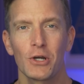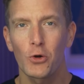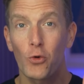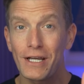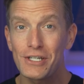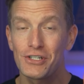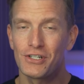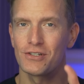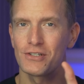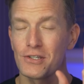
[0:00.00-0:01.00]

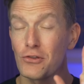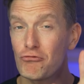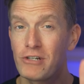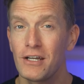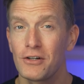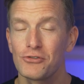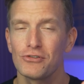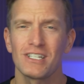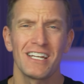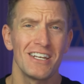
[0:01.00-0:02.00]
Question Does
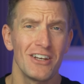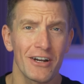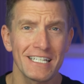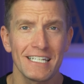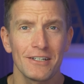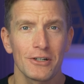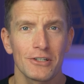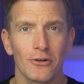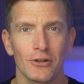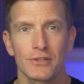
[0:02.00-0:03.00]

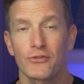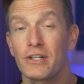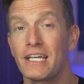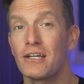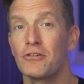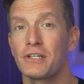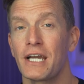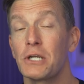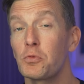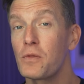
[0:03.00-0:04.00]
$399 for a hearing
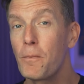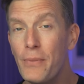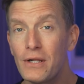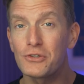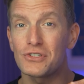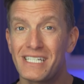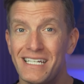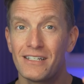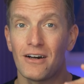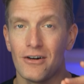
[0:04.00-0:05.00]
aid with built
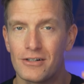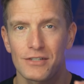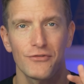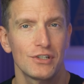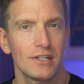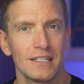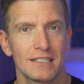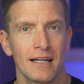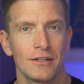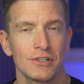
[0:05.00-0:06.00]
in artificial
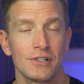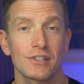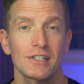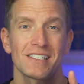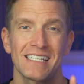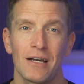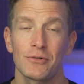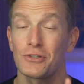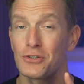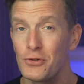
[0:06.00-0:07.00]
intelligence
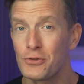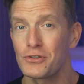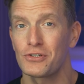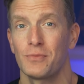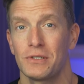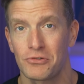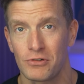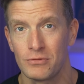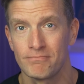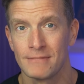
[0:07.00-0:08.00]
sound too good to be
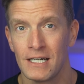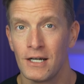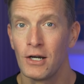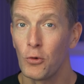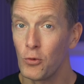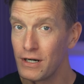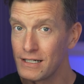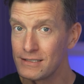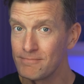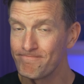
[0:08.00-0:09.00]
true?
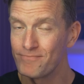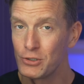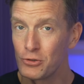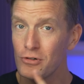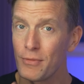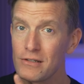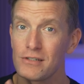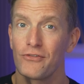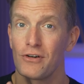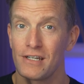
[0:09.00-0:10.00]
Well, you're about
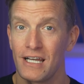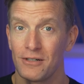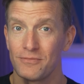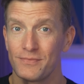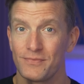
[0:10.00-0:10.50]
to find out.